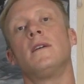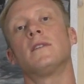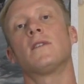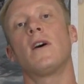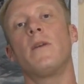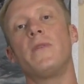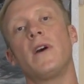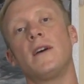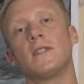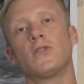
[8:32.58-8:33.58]
So I hope you
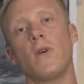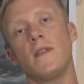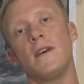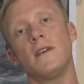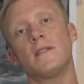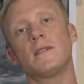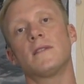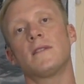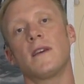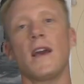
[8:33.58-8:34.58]
guys enjoyed
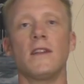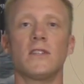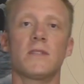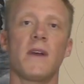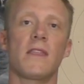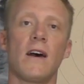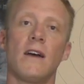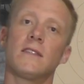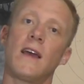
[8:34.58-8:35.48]
this. Again, it's just my thoughts.